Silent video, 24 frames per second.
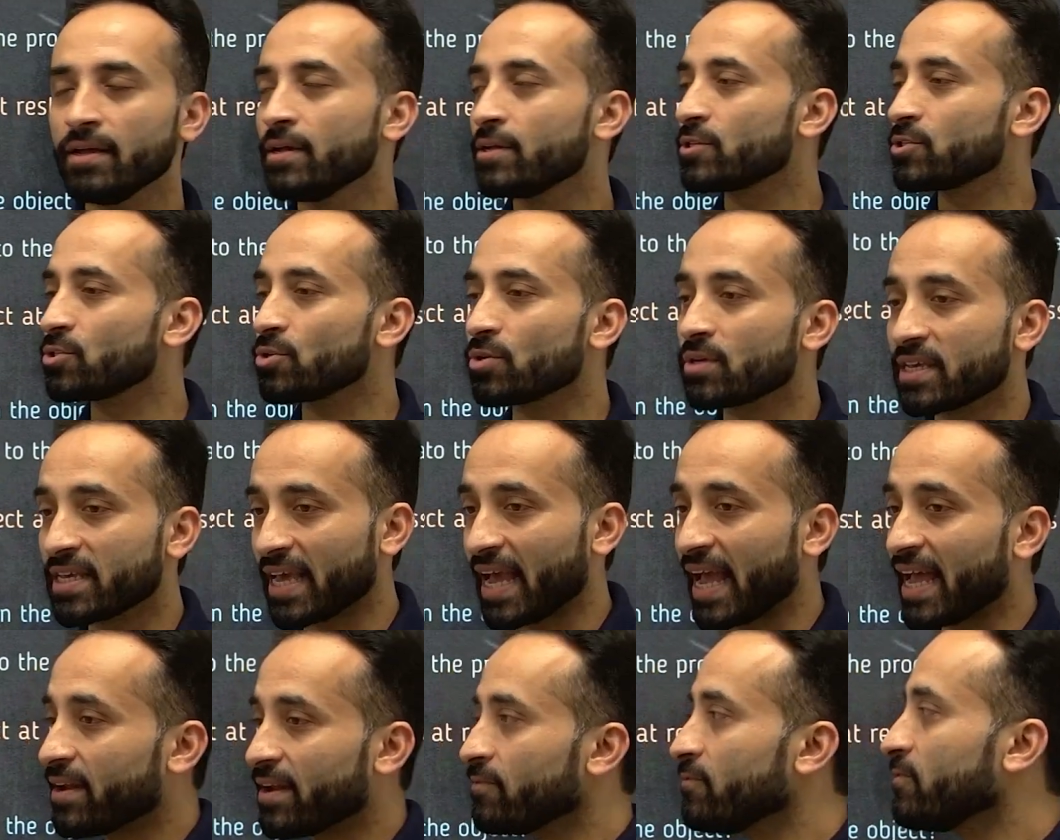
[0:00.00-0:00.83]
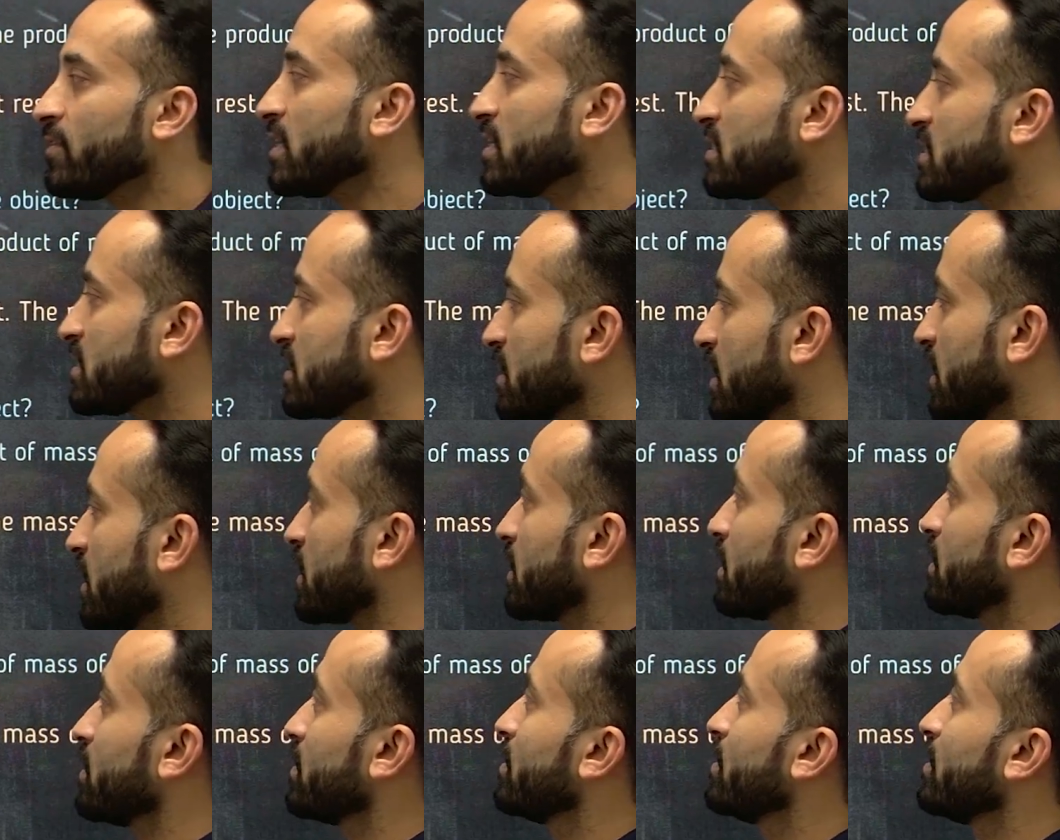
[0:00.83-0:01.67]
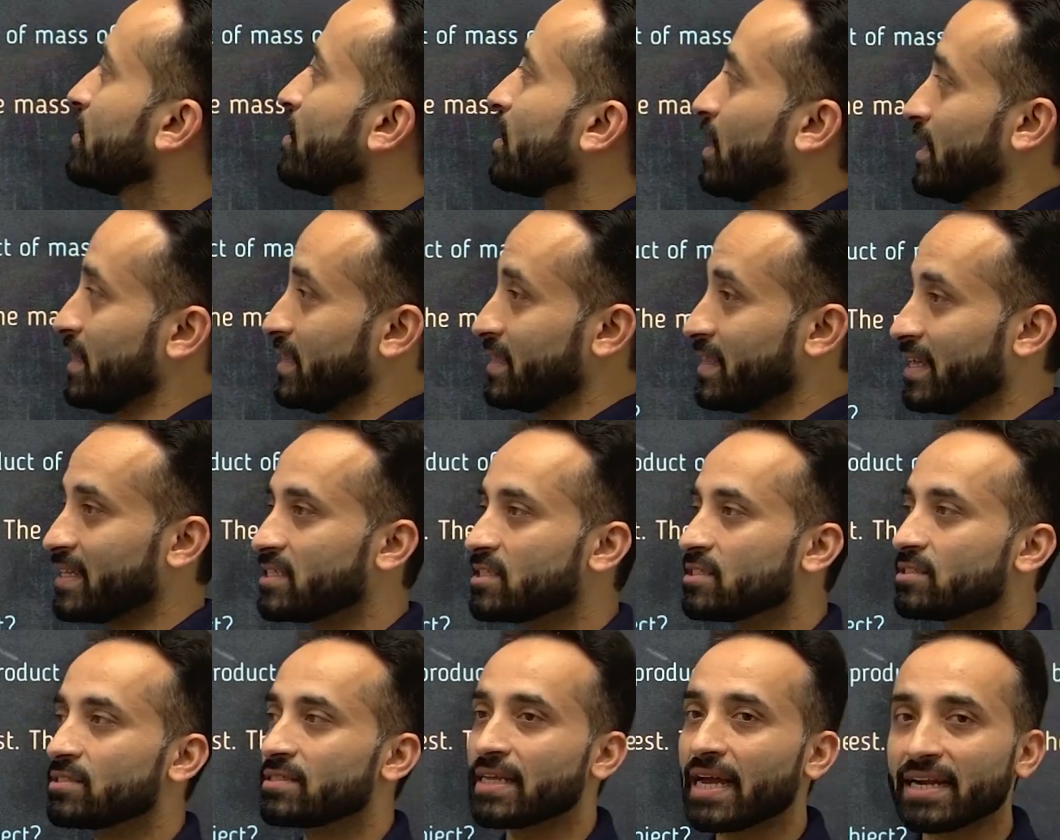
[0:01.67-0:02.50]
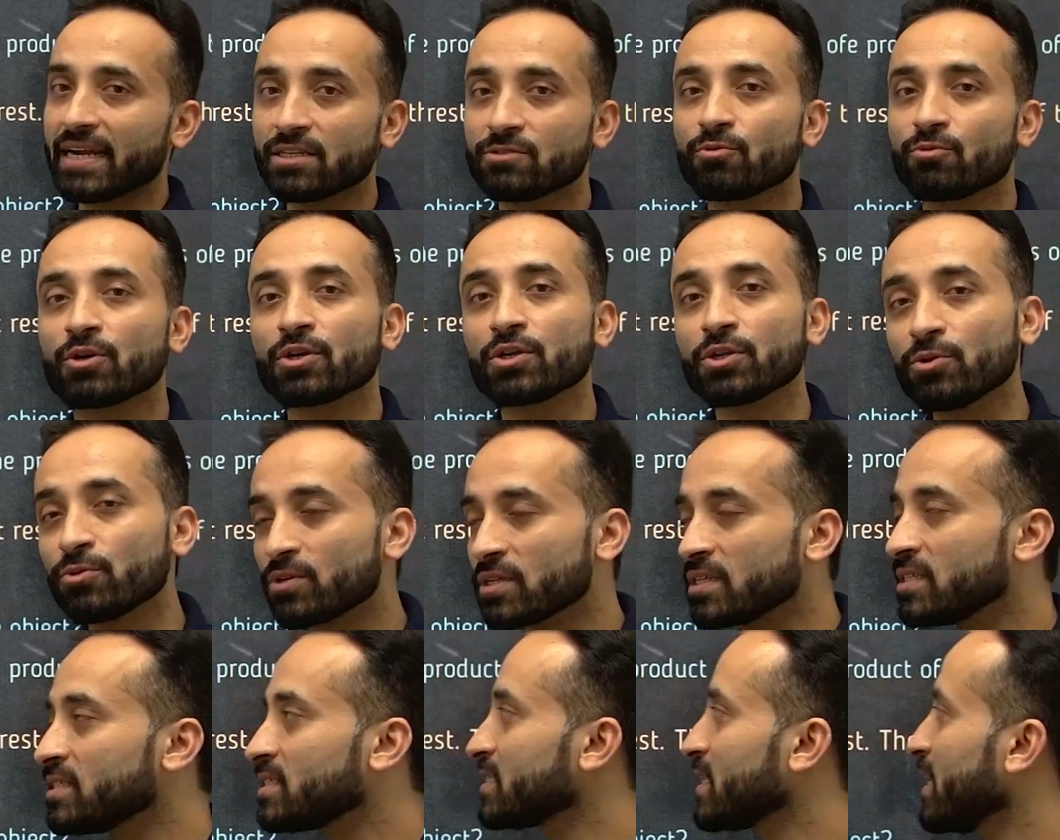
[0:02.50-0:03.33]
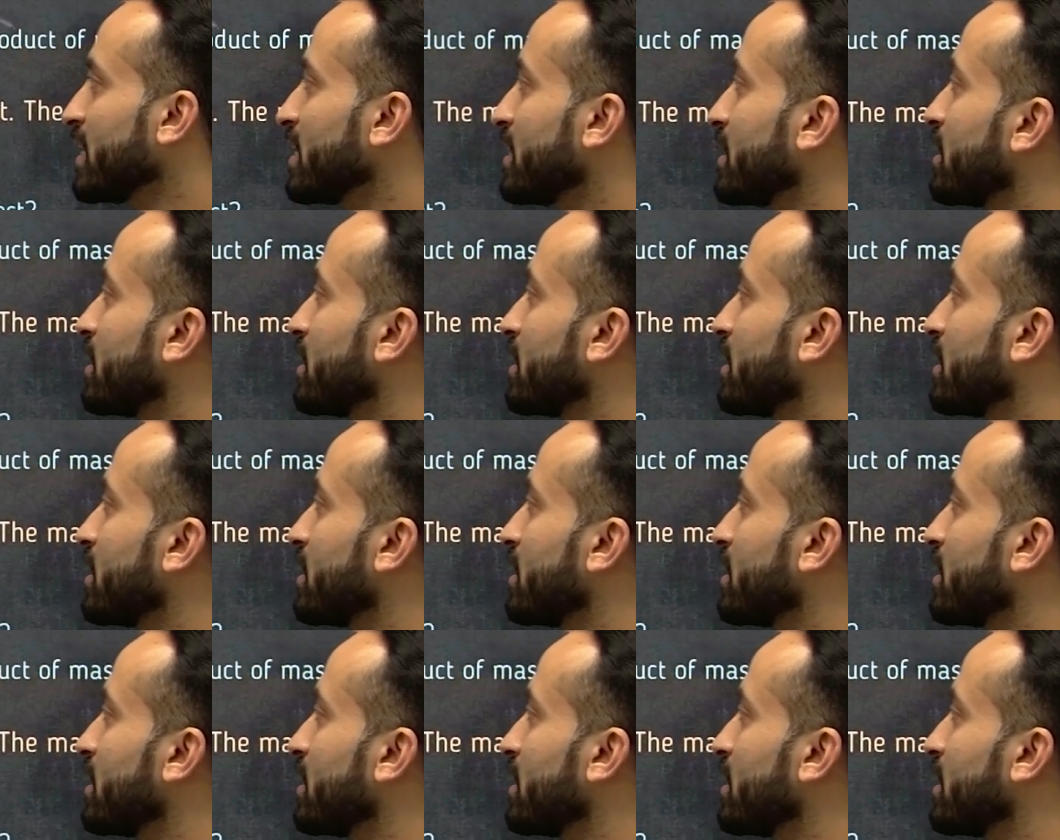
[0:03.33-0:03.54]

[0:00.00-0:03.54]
So can we say, and that is what Newton said,